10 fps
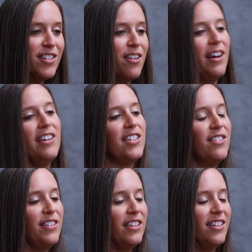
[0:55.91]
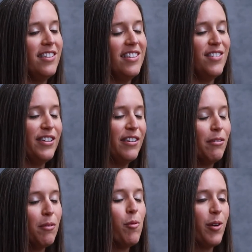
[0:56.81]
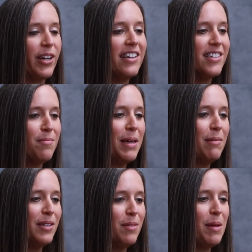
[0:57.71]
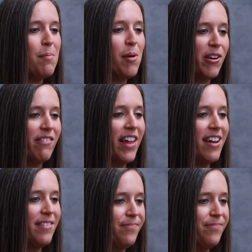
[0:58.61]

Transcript: so I just feel it's very rewarding to be able to be a part of that.